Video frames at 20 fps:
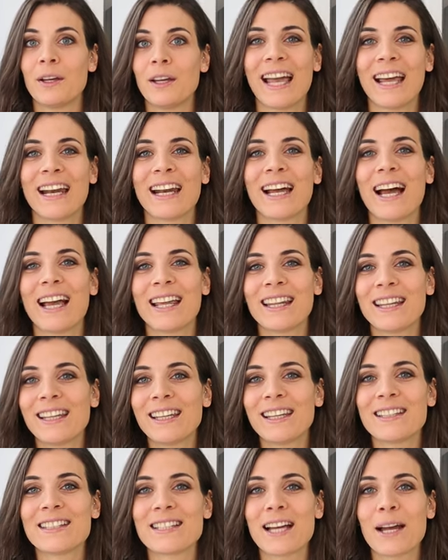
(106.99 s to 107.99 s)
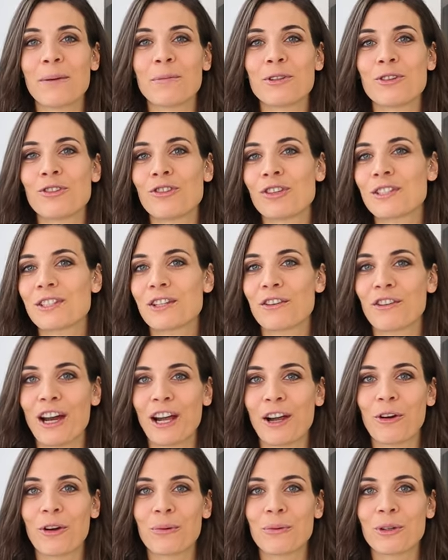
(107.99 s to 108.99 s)
And I think it's time to just
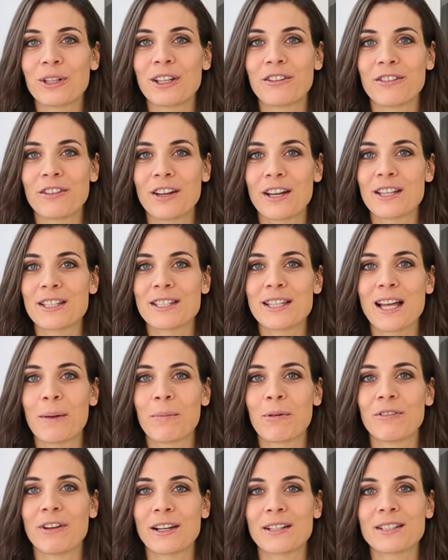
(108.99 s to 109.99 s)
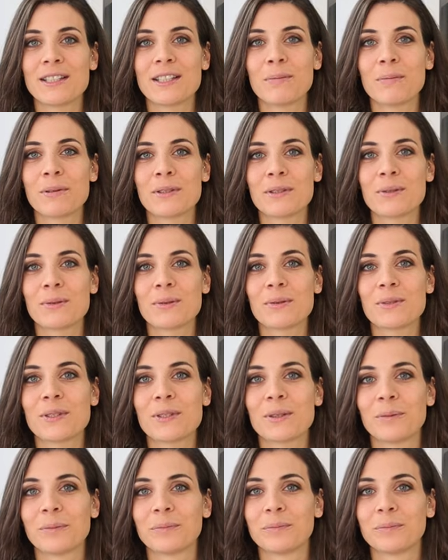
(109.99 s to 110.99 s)
crack on with the first type of exit puzzles.